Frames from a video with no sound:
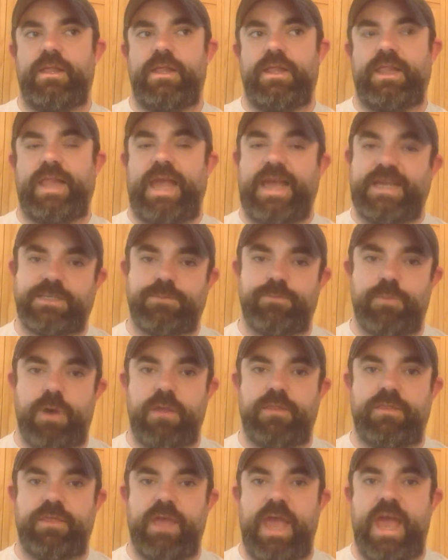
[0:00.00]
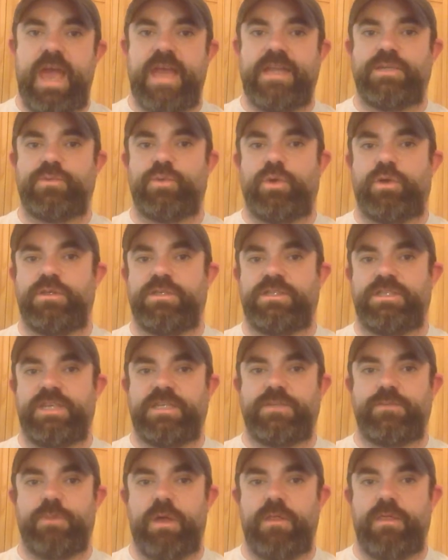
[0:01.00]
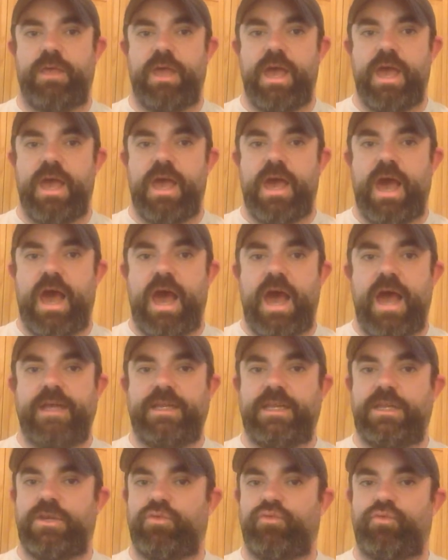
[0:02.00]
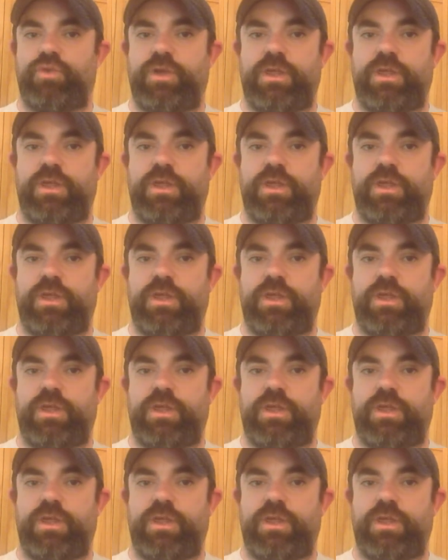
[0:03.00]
last month and as well as this month, I didn't